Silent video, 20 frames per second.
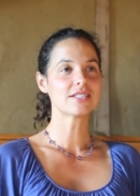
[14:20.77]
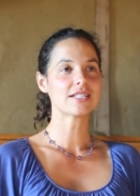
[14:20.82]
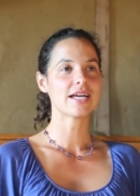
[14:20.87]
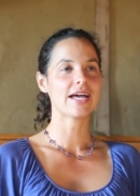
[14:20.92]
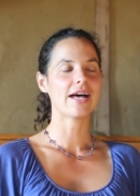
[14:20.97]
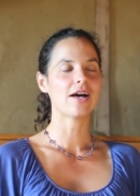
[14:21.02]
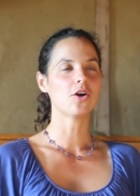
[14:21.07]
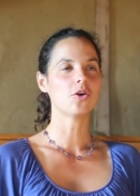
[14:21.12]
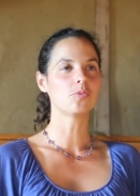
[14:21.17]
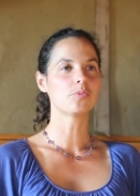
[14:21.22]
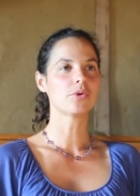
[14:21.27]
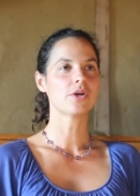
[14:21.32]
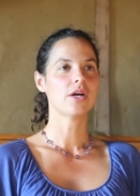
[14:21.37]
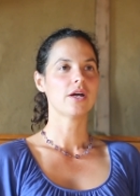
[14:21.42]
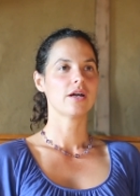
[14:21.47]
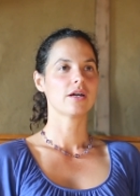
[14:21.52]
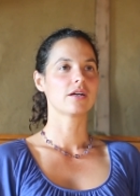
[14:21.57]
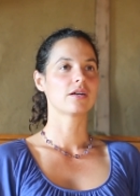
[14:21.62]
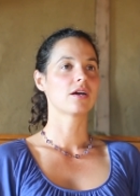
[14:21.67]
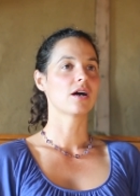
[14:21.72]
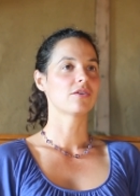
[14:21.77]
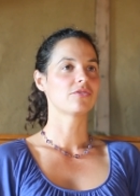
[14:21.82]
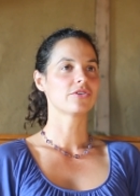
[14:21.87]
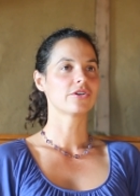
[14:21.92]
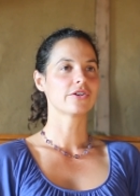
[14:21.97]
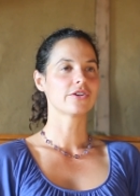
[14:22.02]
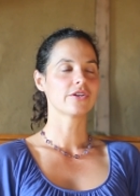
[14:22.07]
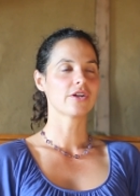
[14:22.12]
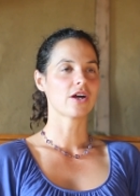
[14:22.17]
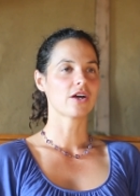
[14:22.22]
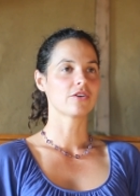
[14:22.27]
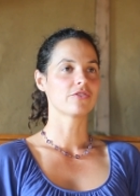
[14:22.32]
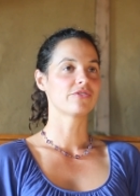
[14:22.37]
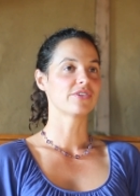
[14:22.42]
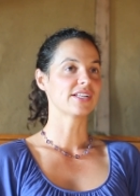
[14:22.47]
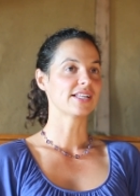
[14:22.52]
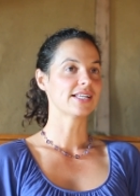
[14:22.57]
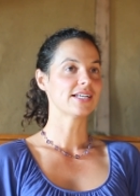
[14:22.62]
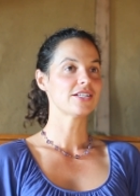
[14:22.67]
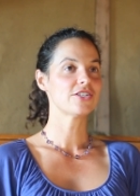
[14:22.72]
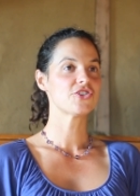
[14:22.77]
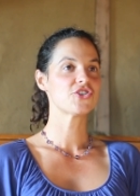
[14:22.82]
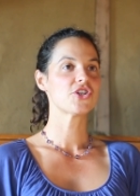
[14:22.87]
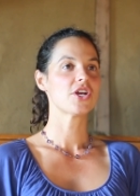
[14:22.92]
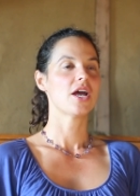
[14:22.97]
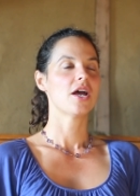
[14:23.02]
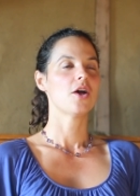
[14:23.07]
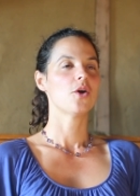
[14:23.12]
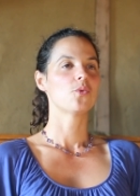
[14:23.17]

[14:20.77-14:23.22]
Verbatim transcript: to help govern our village,